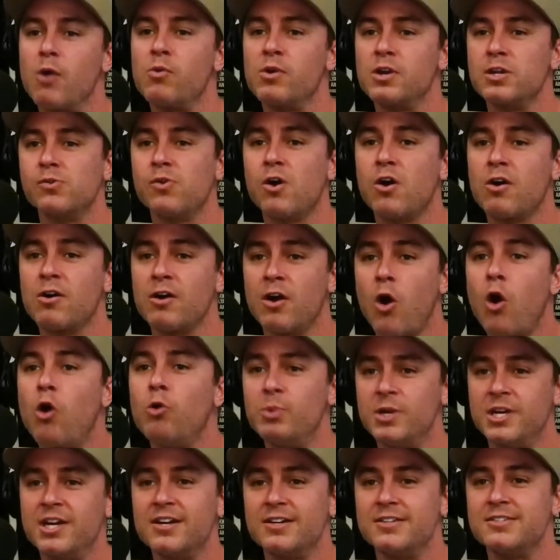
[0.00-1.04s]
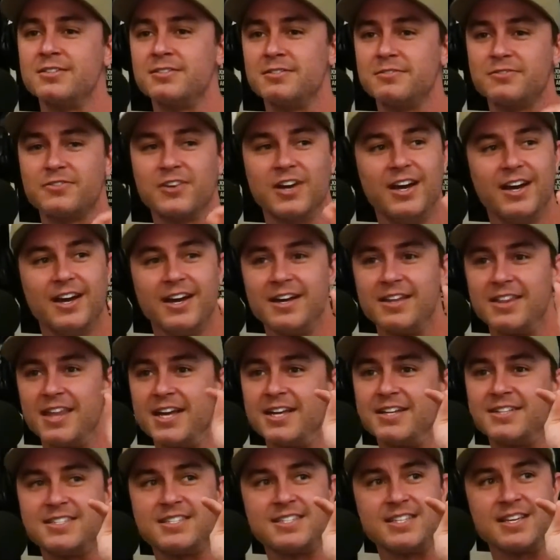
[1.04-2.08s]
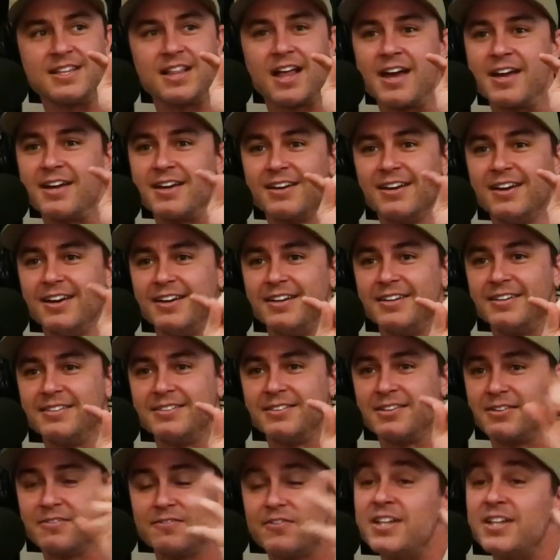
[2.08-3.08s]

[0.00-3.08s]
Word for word: out where you are, all because of they could see like they're